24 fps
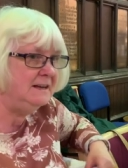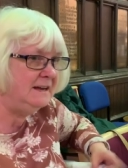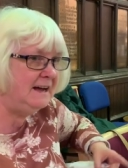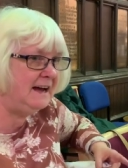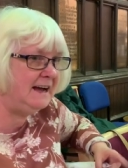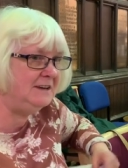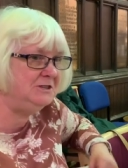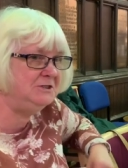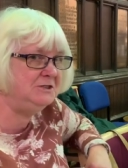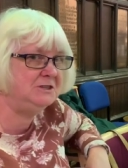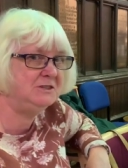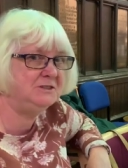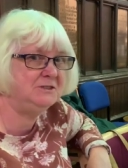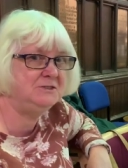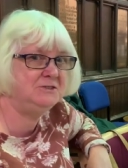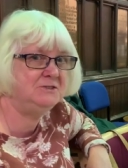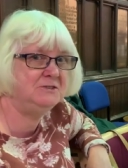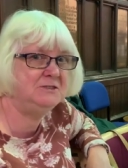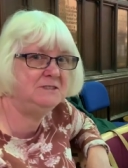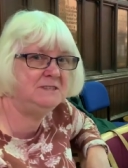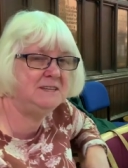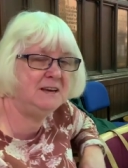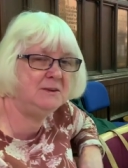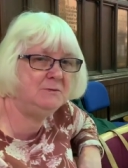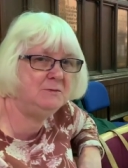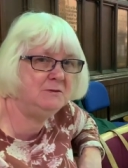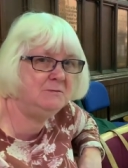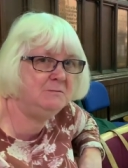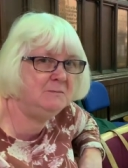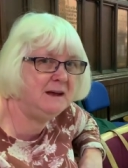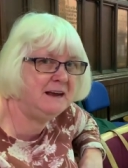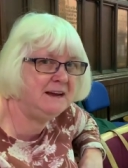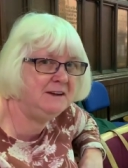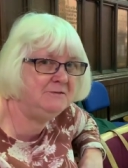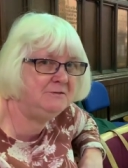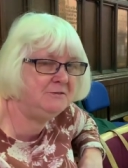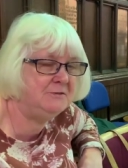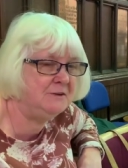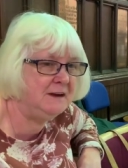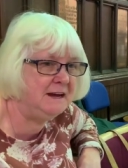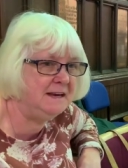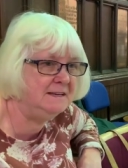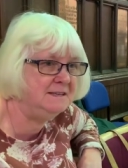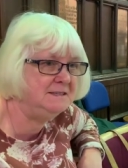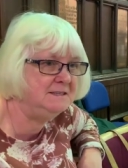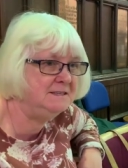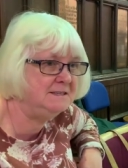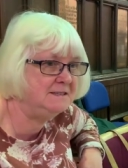Angela's just said, we've made
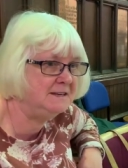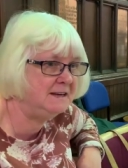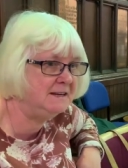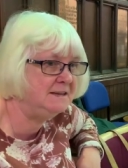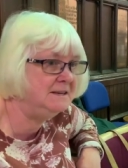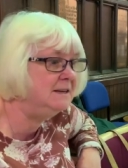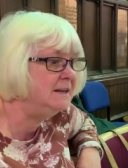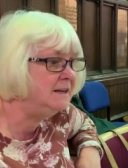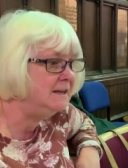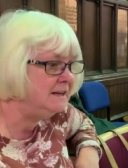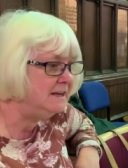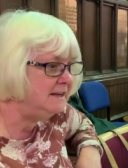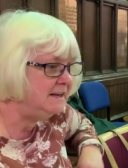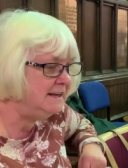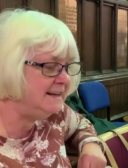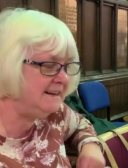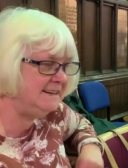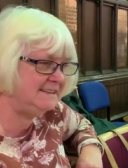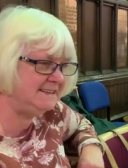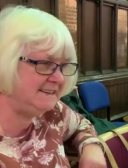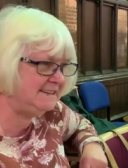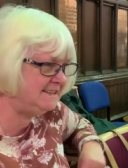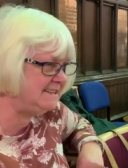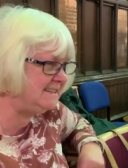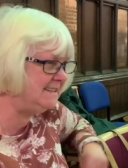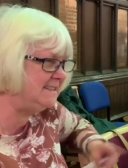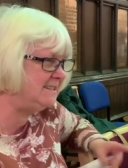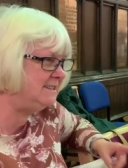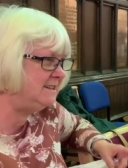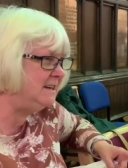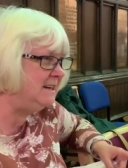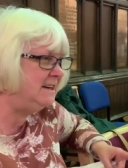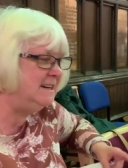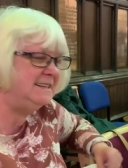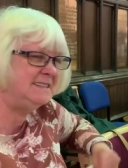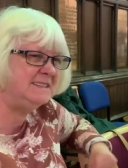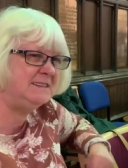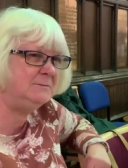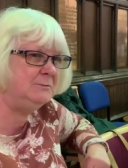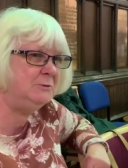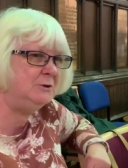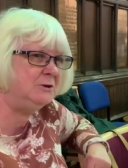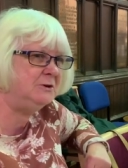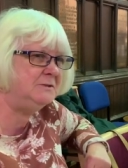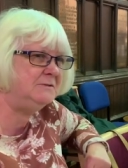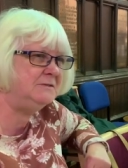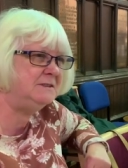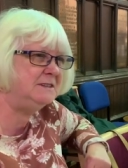friends, and it, it is it's a
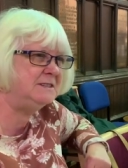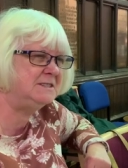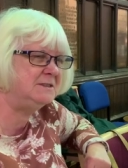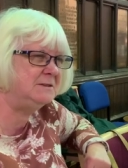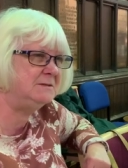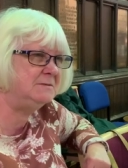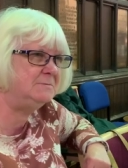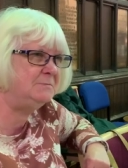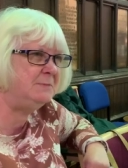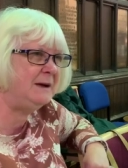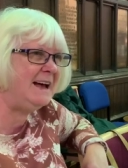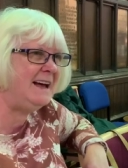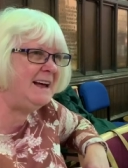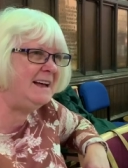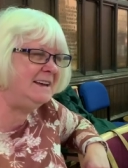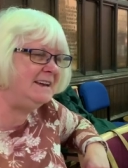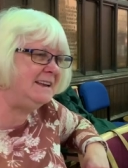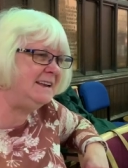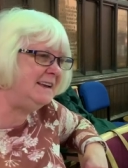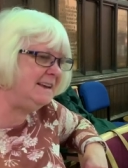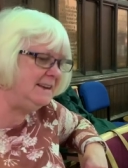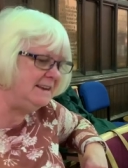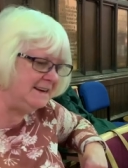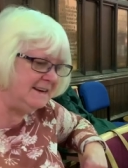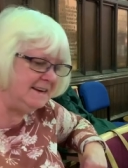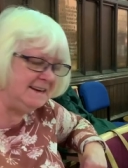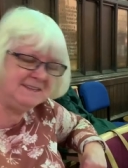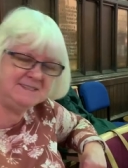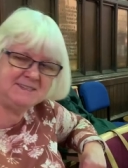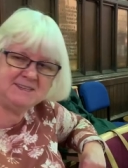more it's partly it's